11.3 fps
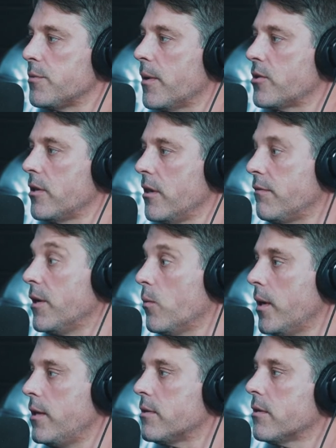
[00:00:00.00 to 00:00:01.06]
especially lifting
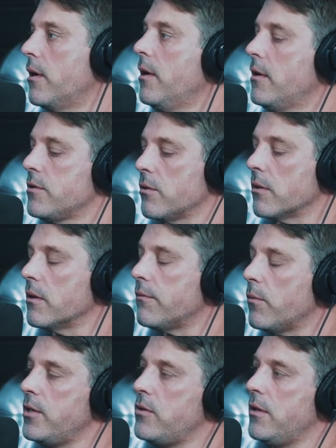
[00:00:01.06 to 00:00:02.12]
weights. So to lift
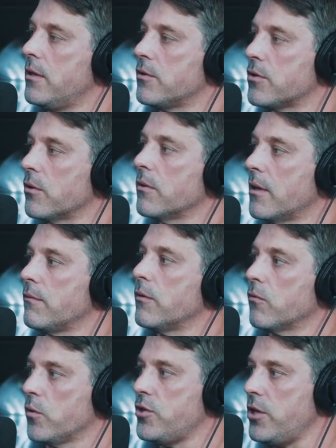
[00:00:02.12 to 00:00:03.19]
weights, you need a certain level
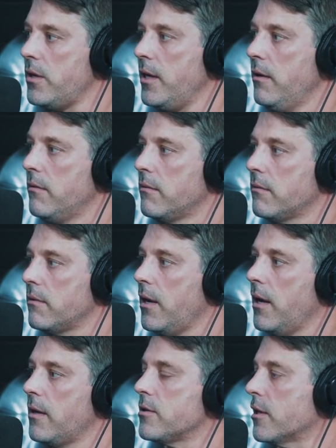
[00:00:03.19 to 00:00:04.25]
of rigidity
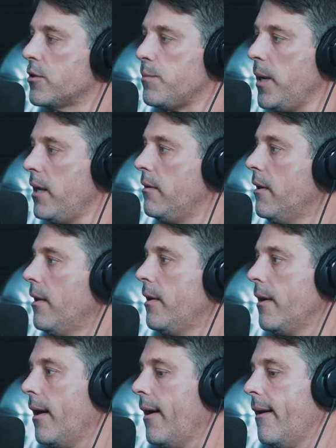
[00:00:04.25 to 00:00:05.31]
and it's like speed.
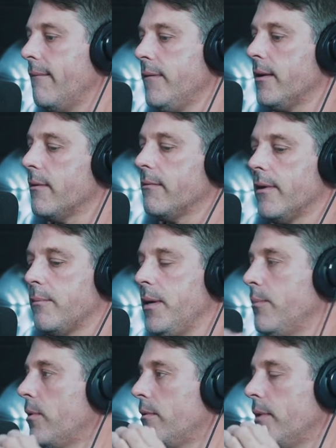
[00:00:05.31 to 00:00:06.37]
Uh, you know, like
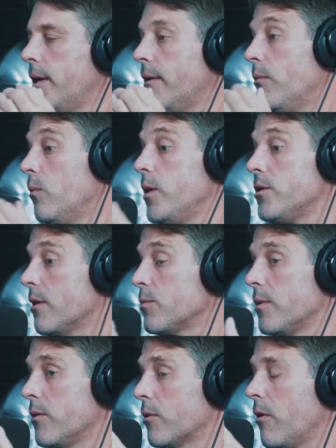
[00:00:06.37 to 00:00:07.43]
people uh, when we saw this
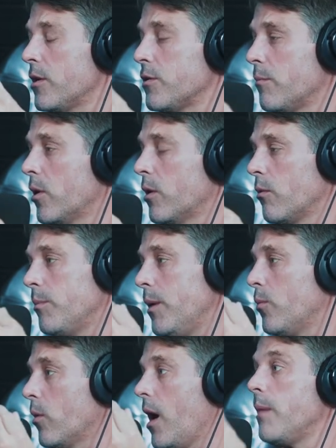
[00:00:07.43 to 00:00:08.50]
within the CrossFit market, where
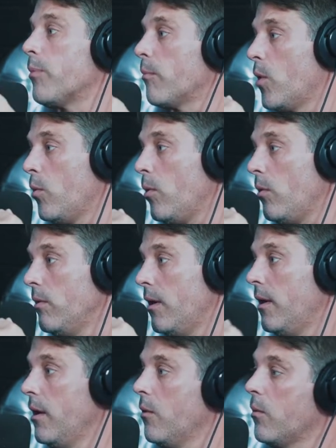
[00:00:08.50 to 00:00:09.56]
people were hyper mobile,
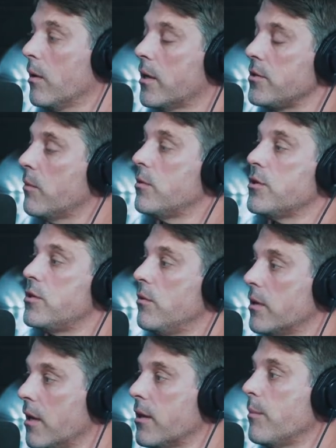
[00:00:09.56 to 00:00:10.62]
where because they were just
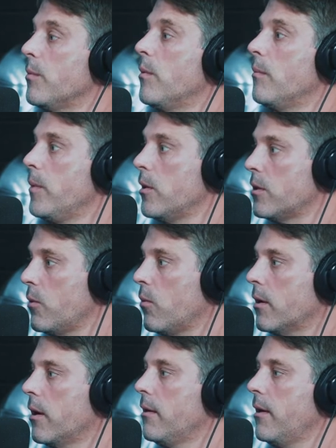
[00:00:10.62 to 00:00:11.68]
doing nothing but mobility
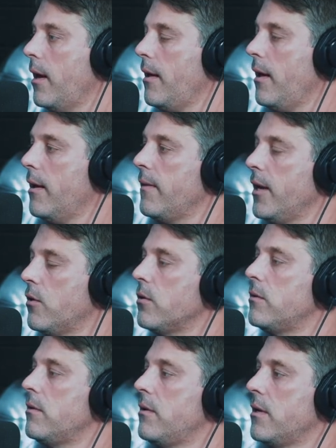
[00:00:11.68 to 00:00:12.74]
work, and they
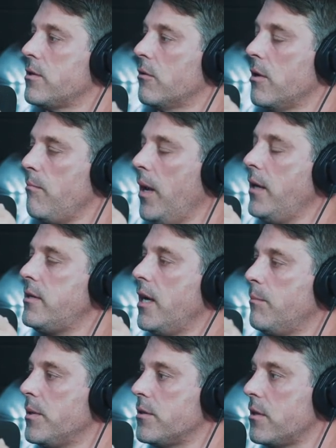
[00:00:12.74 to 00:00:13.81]
couldn't necessarily
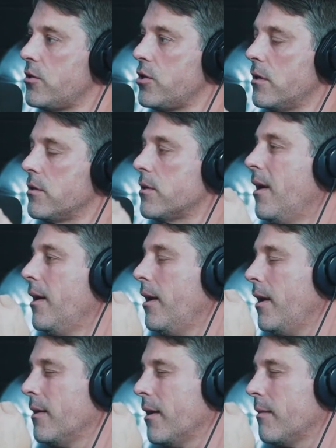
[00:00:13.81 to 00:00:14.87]
maintain positions
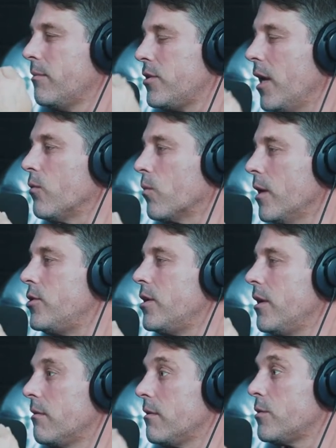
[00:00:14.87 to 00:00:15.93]
and like stay rigid,
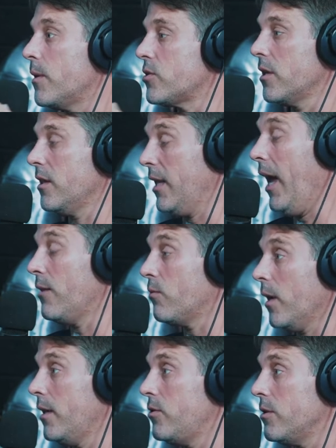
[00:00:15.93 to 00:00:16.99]
and especially yep. at the end
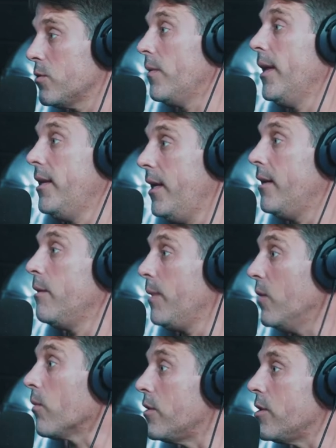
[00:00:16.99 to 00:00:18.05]
ranges when they needed to
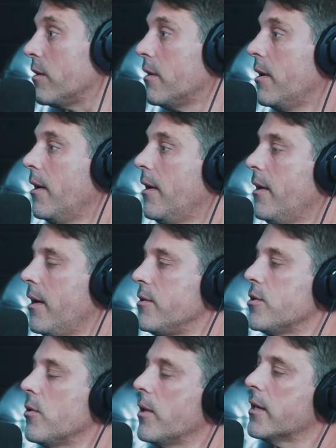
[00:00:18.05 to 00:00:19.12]
be rigid. And
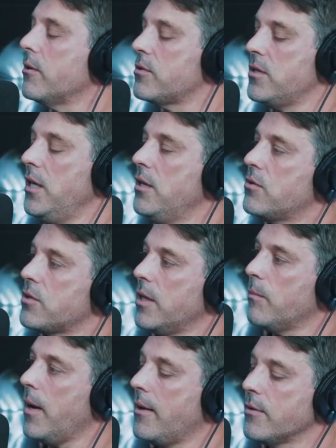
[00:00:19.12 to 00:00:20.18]
so, like, there's this interesting
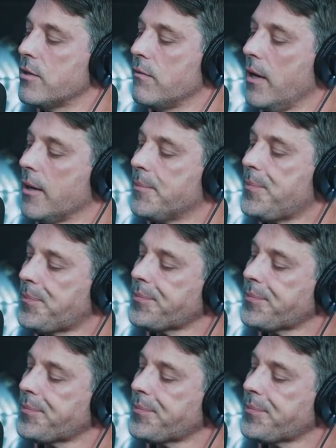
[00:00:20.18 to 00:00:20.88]
balance of like,